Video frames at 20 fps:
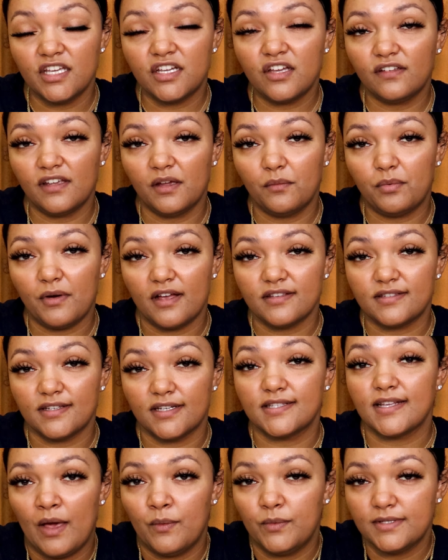In the cooking
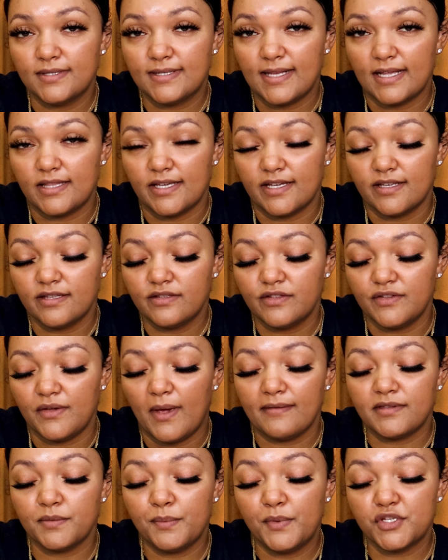process, I will say this.
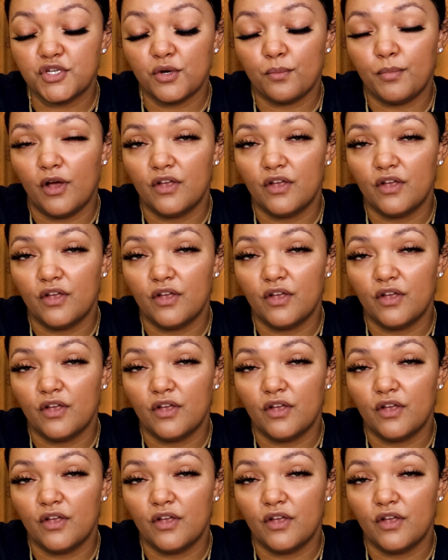You have to put your